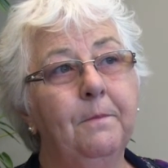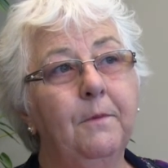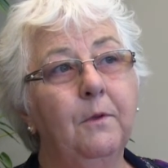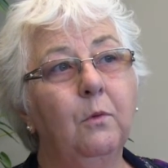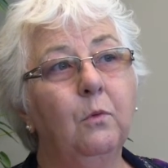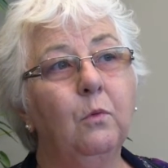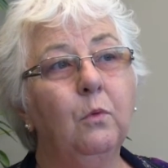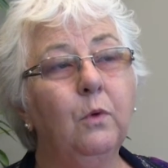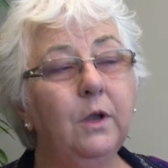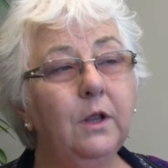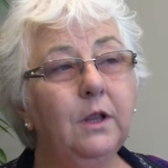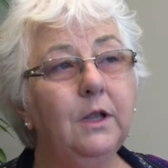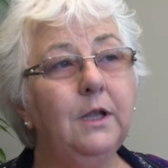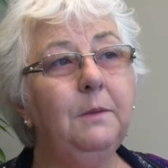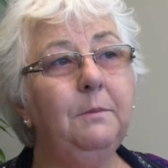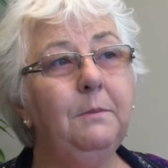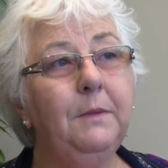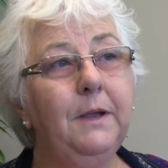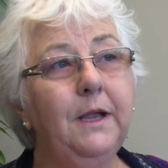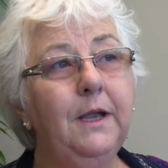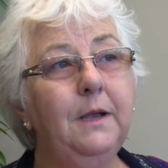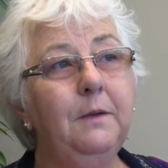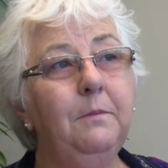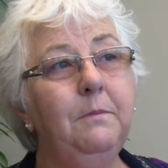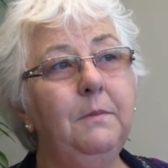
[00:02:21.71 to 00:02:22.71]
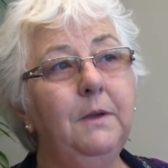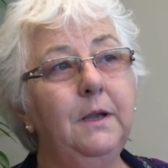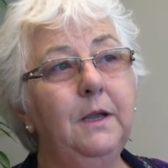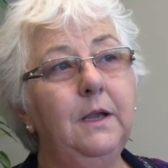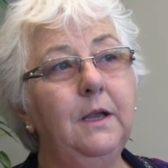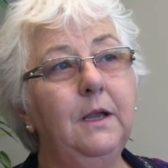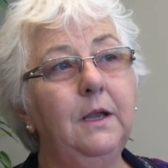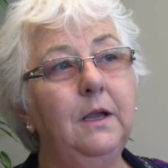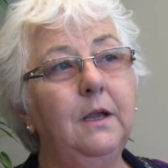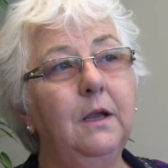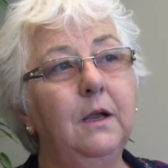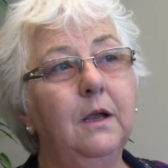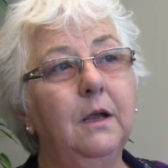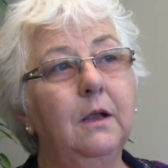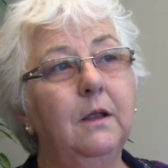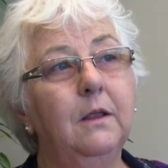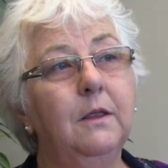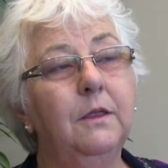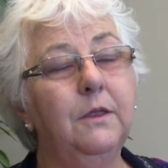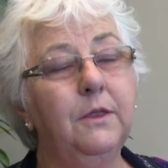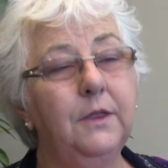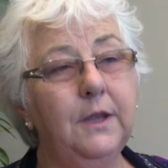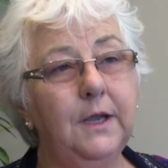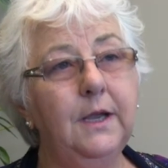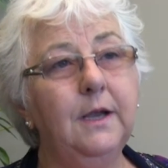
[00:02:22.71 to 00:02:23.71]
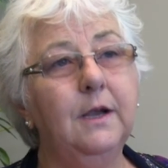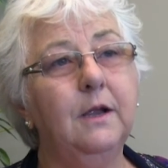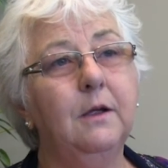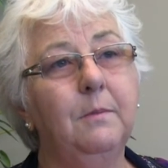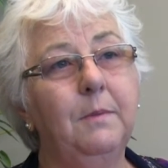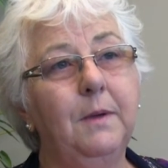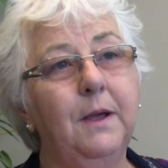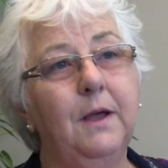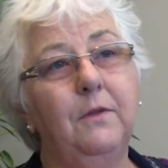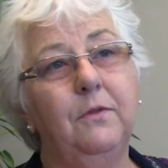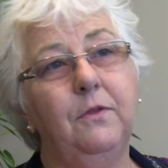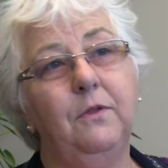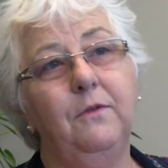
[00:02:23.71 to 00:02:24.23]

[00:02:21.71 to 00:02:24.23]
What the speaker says: really made me think about